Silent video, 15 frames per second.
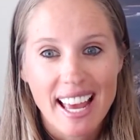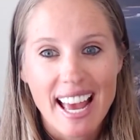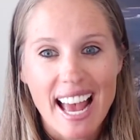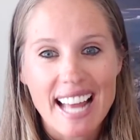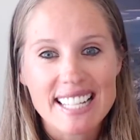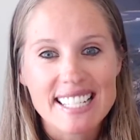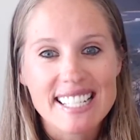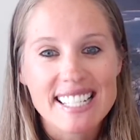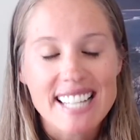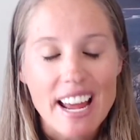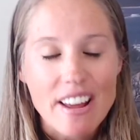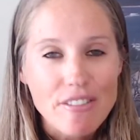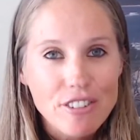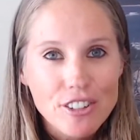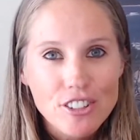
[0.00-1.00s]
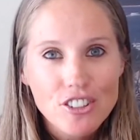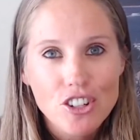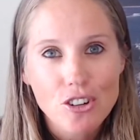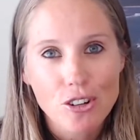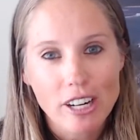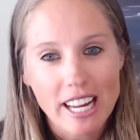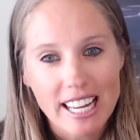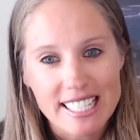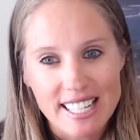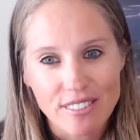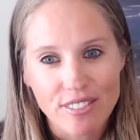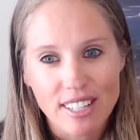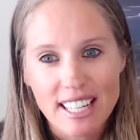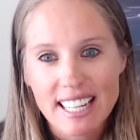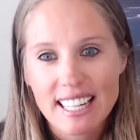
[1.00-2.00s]
And stifled
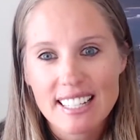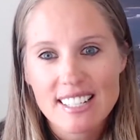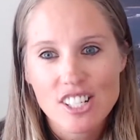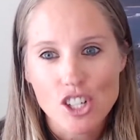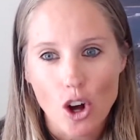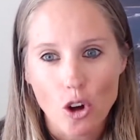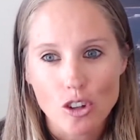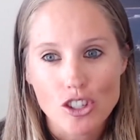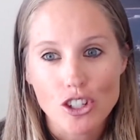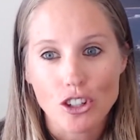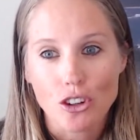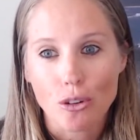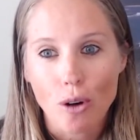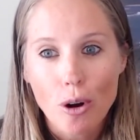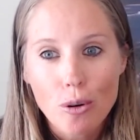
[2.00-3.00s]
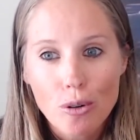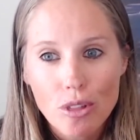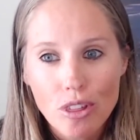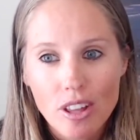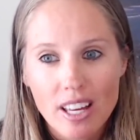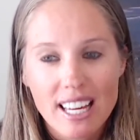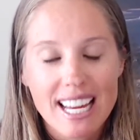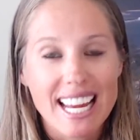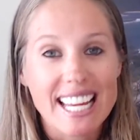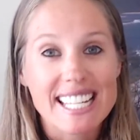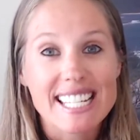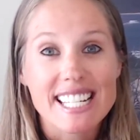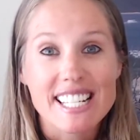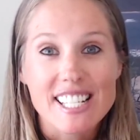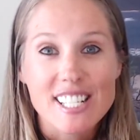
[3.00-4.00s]
creativity stalls your growth, it
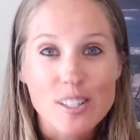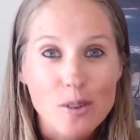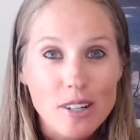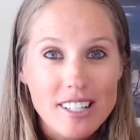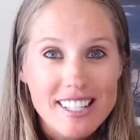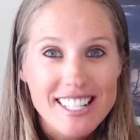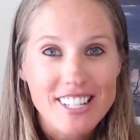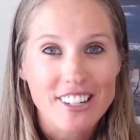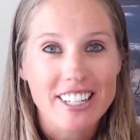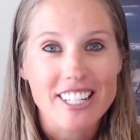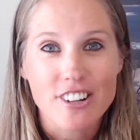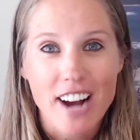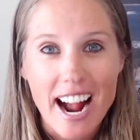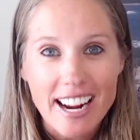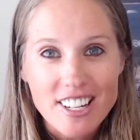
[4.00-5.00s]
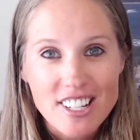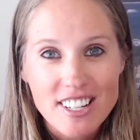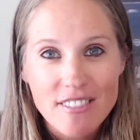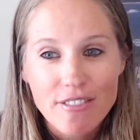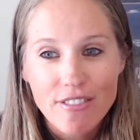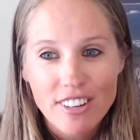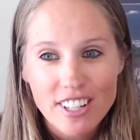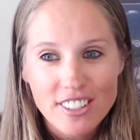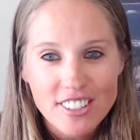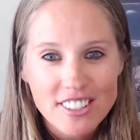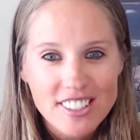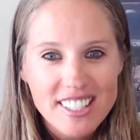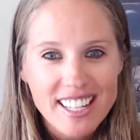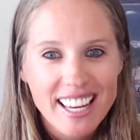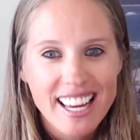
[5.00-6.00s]
distorts your attraction
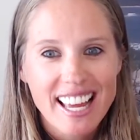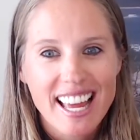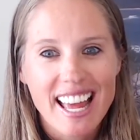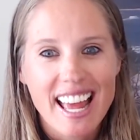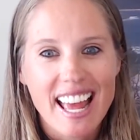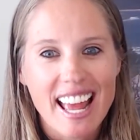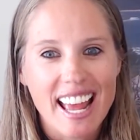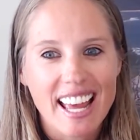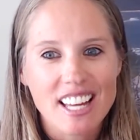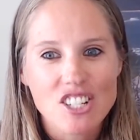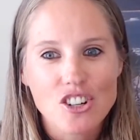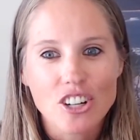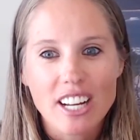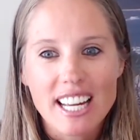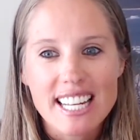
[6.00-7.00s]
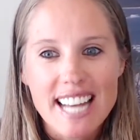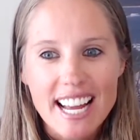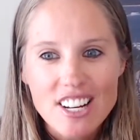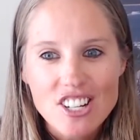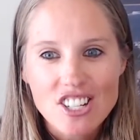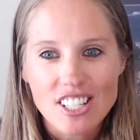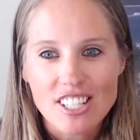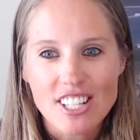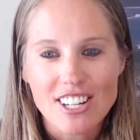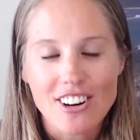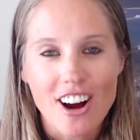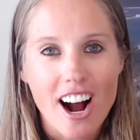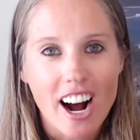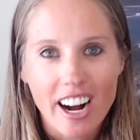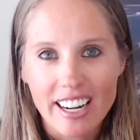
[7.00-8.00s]
field and your connection to your
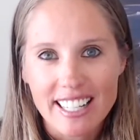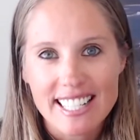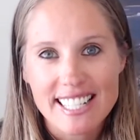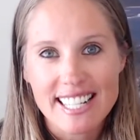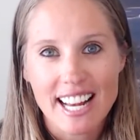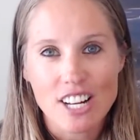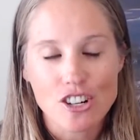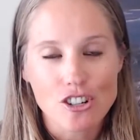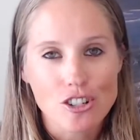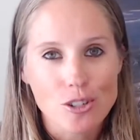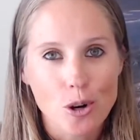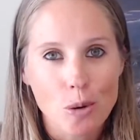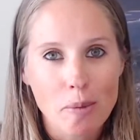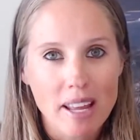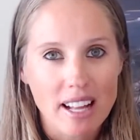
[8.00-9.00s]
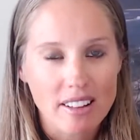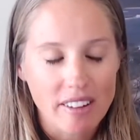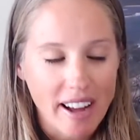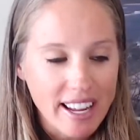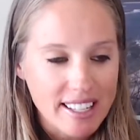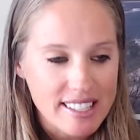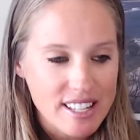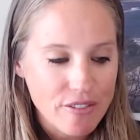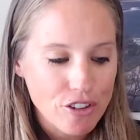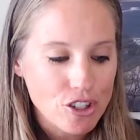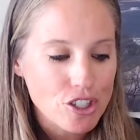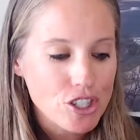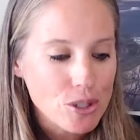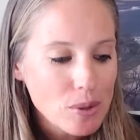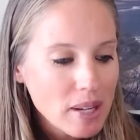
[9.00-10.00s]
audience and your soulmate clients. If you're
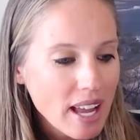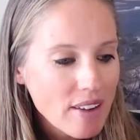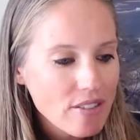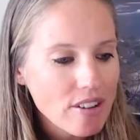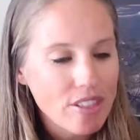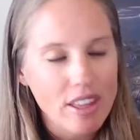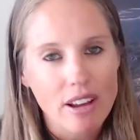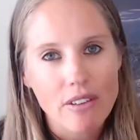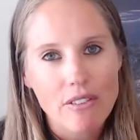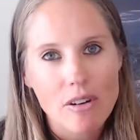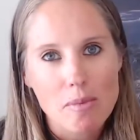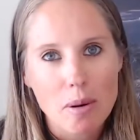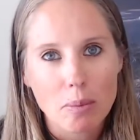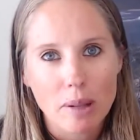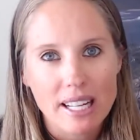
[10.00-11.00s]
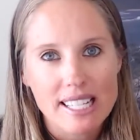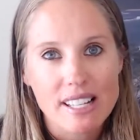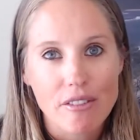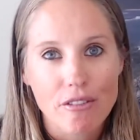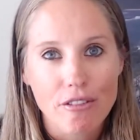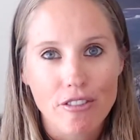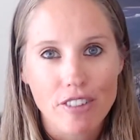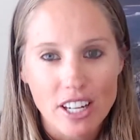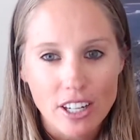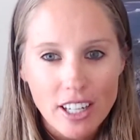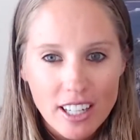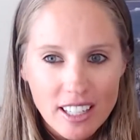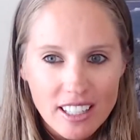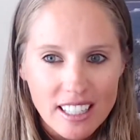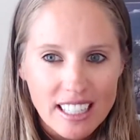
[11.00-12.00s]
doing everything from a place of fear,